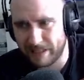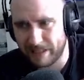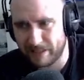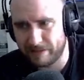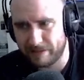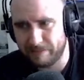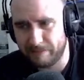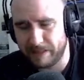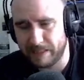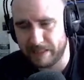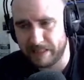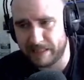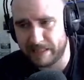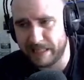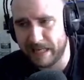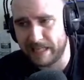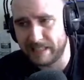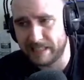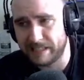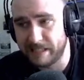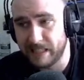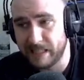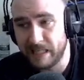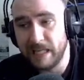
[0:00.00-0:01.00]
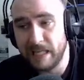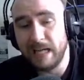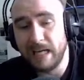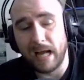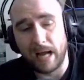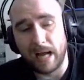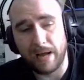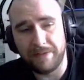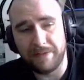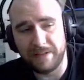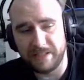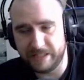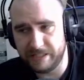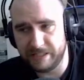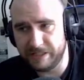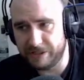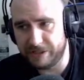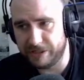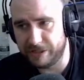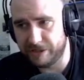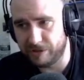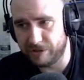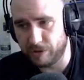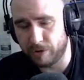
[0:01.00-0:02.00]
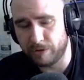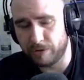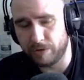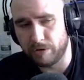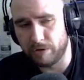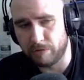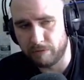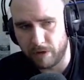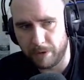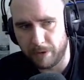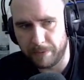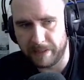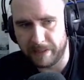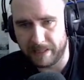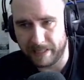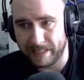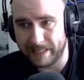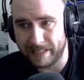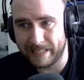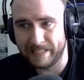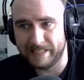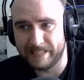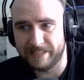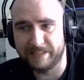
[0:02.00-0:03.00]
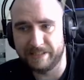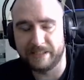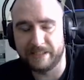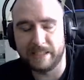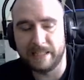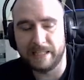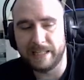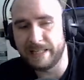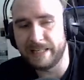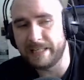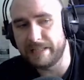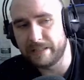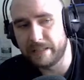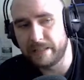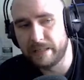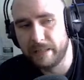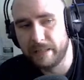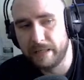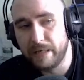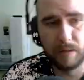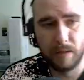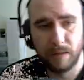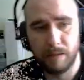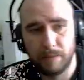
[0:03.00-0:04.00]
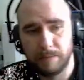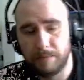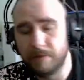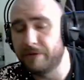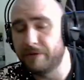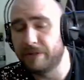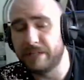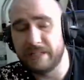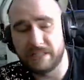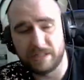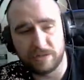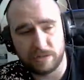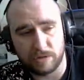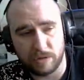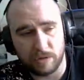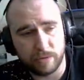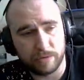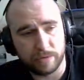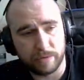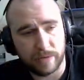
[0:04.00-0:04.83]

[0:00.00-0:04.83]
complete test. And this is just on heroic against an elite. Put this on